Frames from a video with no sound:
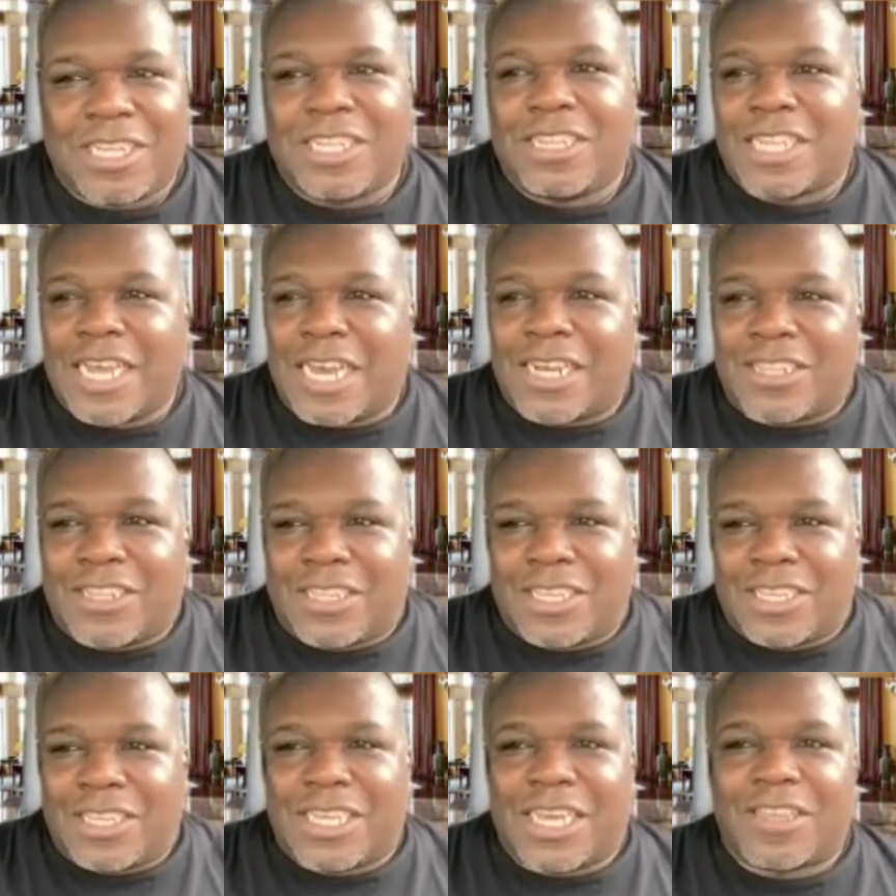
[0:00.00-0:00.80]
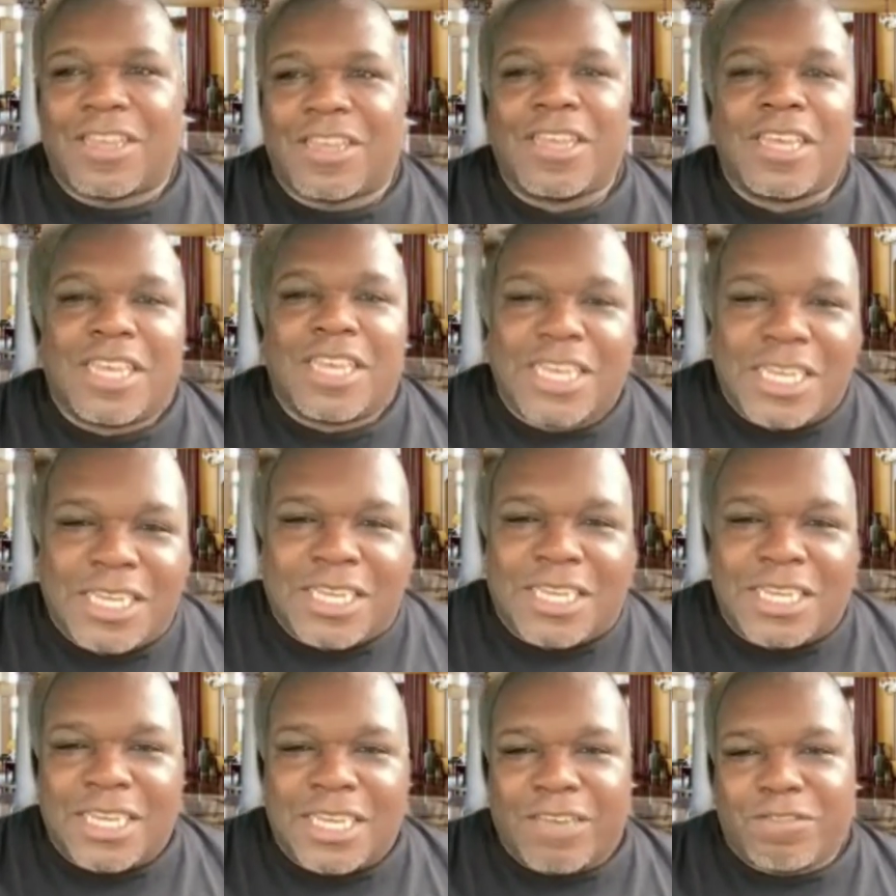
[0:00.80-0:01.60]
He got it together.
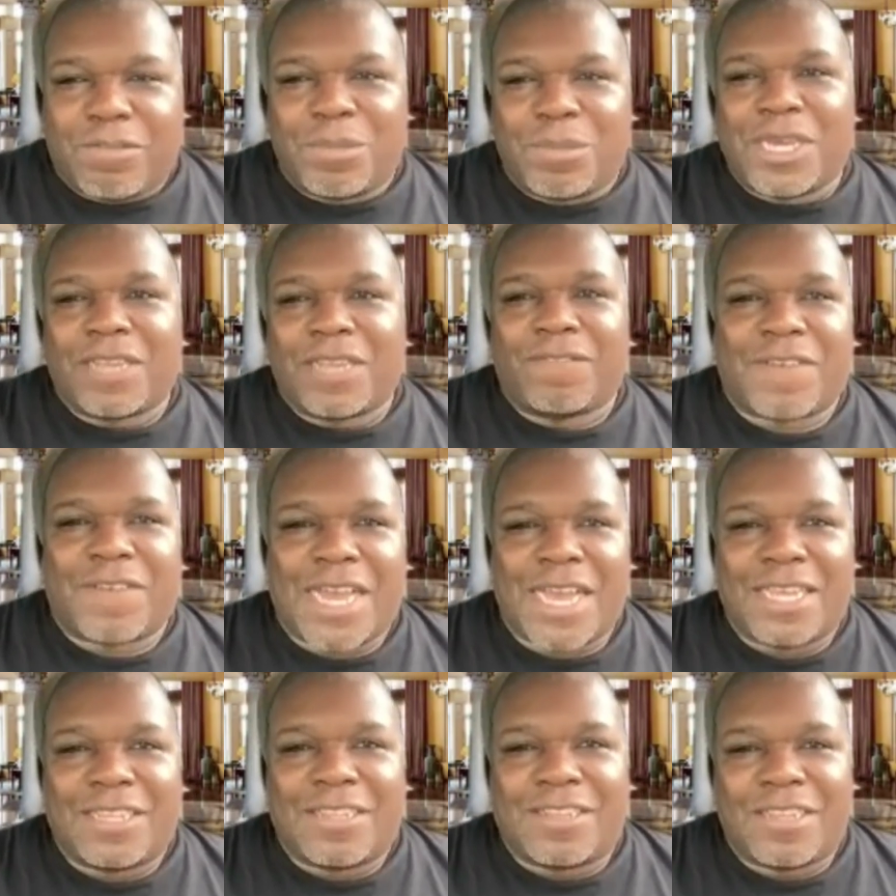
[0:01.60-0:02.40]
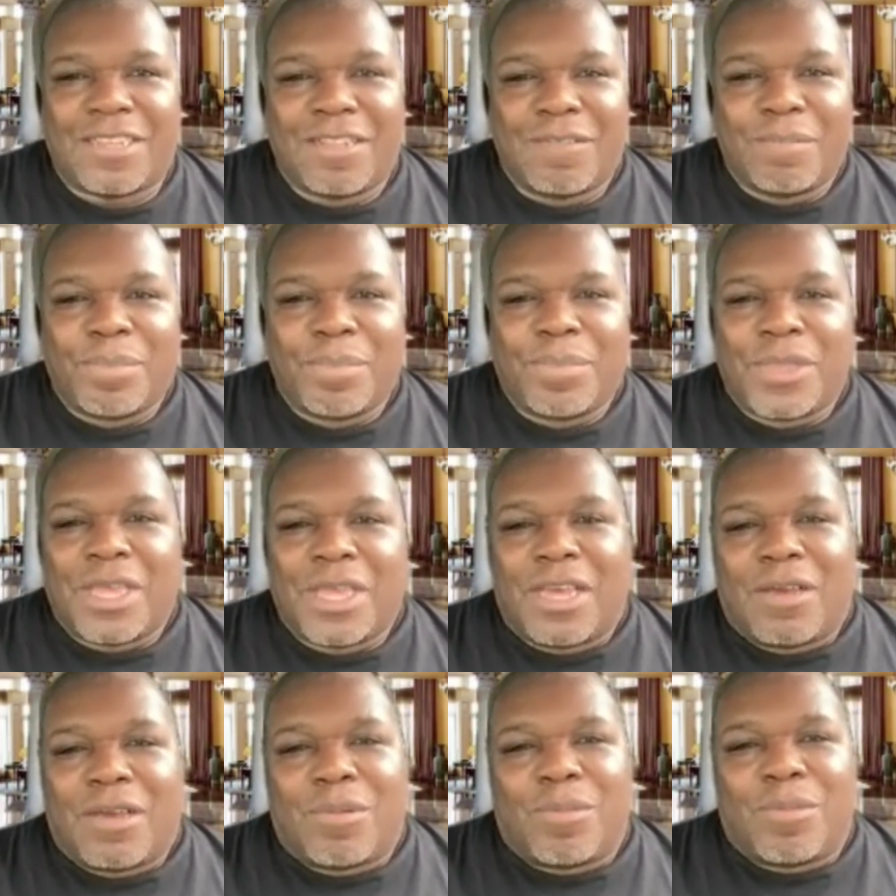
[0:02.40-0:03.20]
He can give me advice.
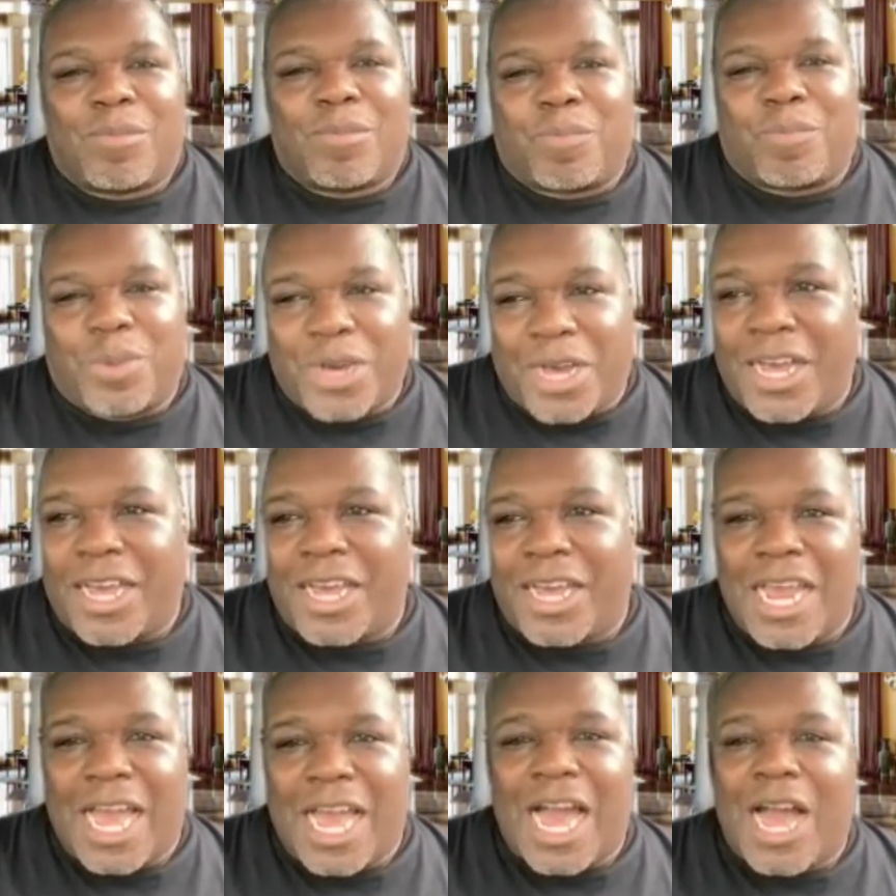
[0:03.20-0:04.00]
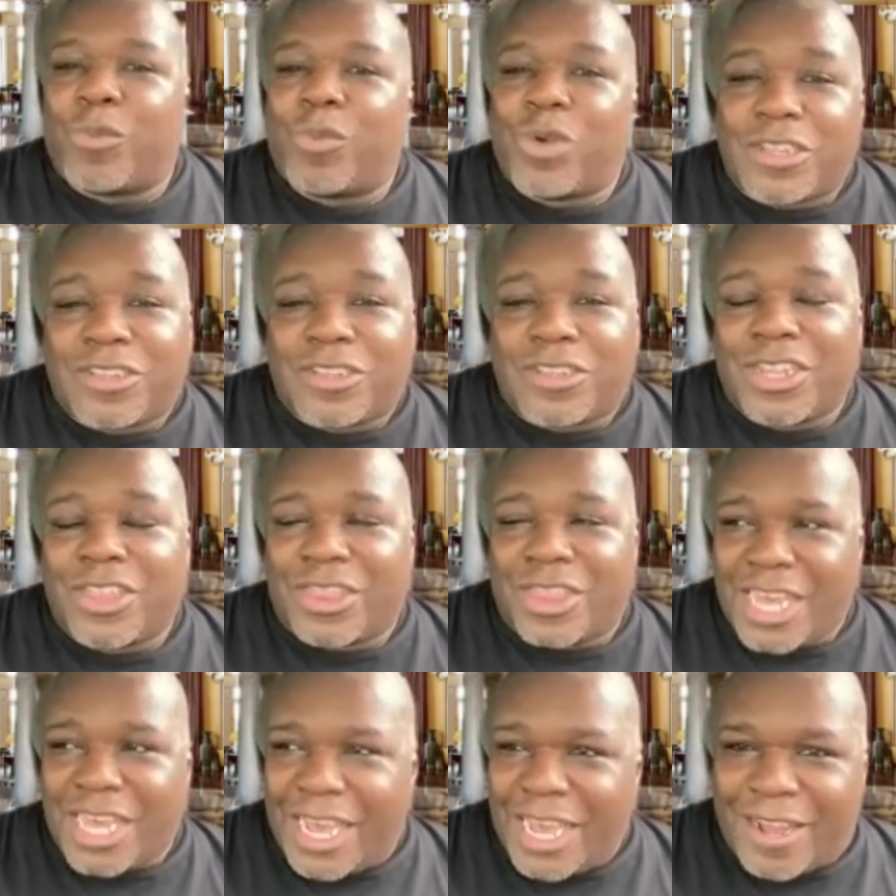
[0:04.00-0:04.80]
But I
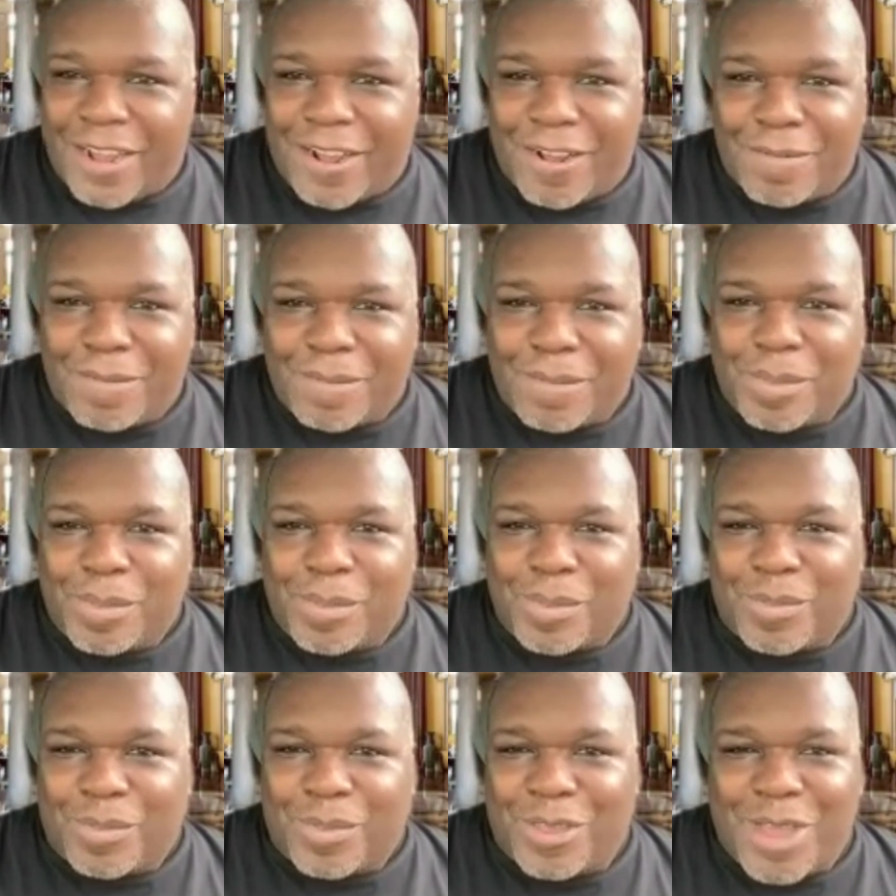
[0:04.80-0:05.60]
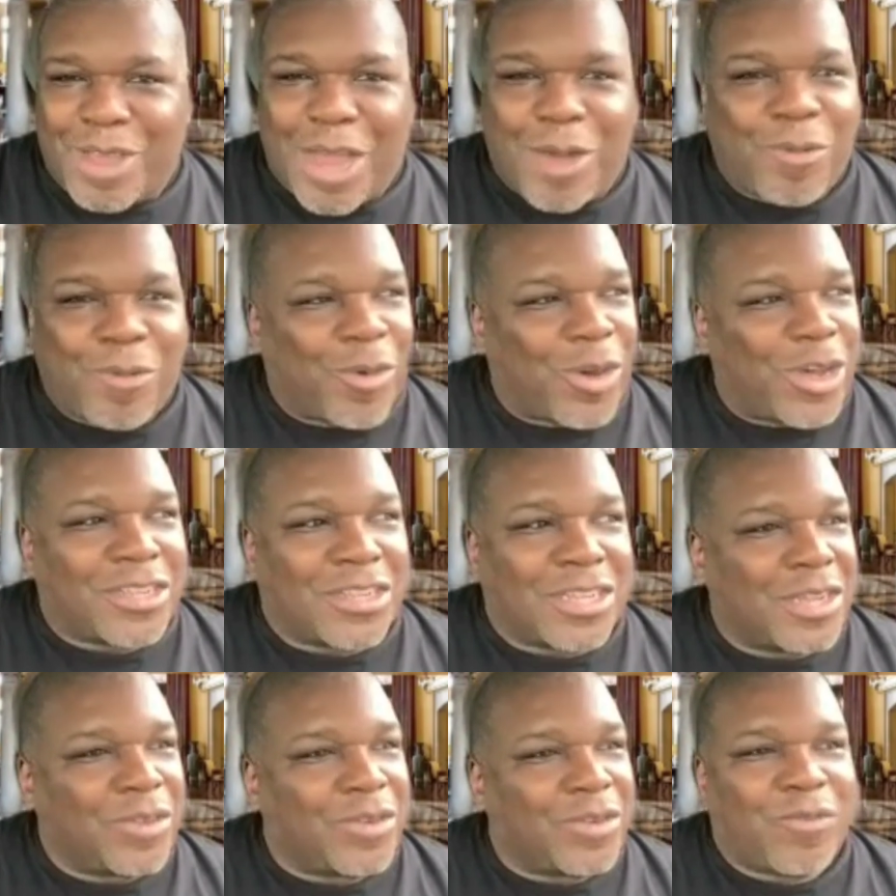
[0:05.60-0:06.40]
wasn't there. I
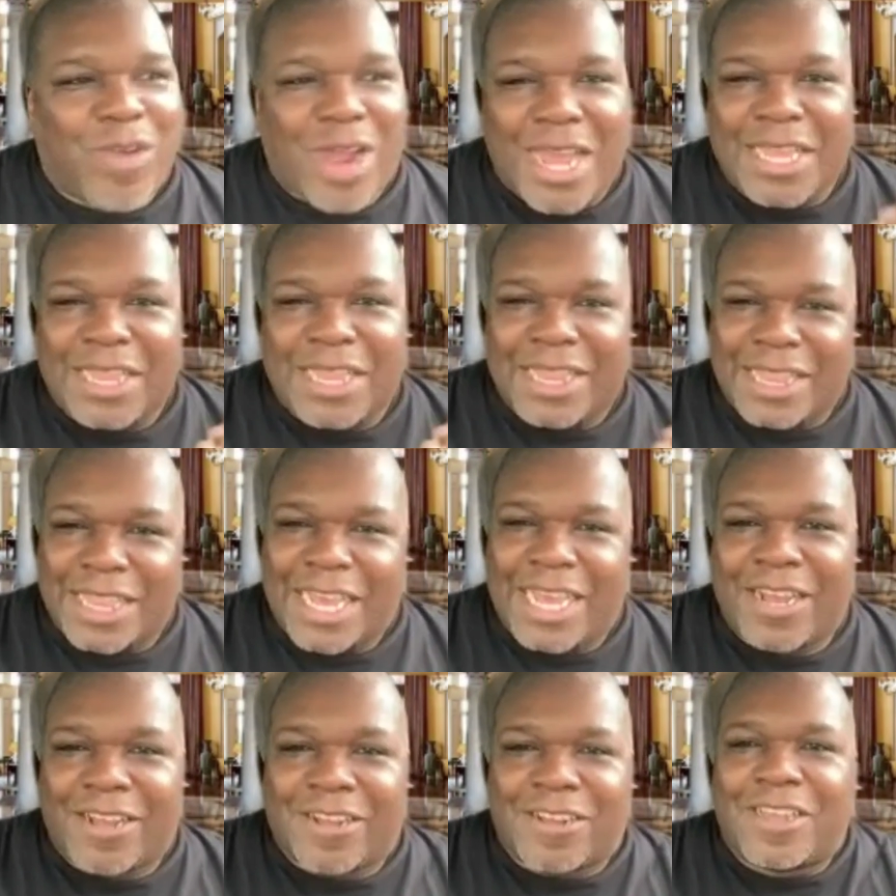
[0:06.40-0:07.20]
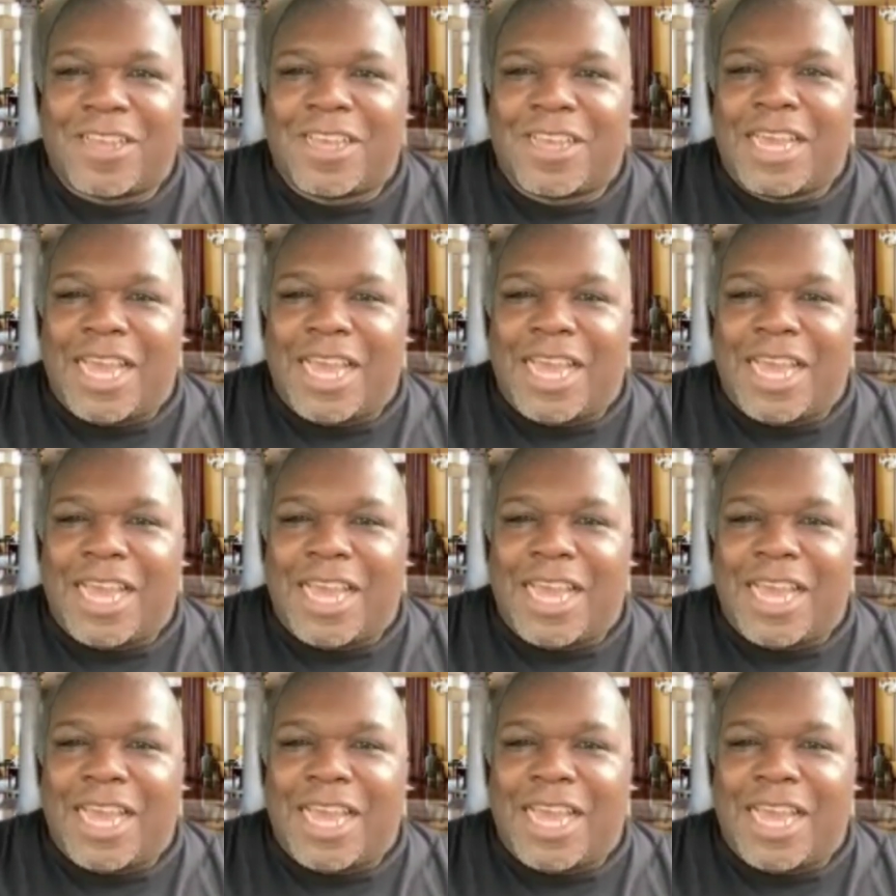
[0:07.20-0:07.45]
wasn't right there.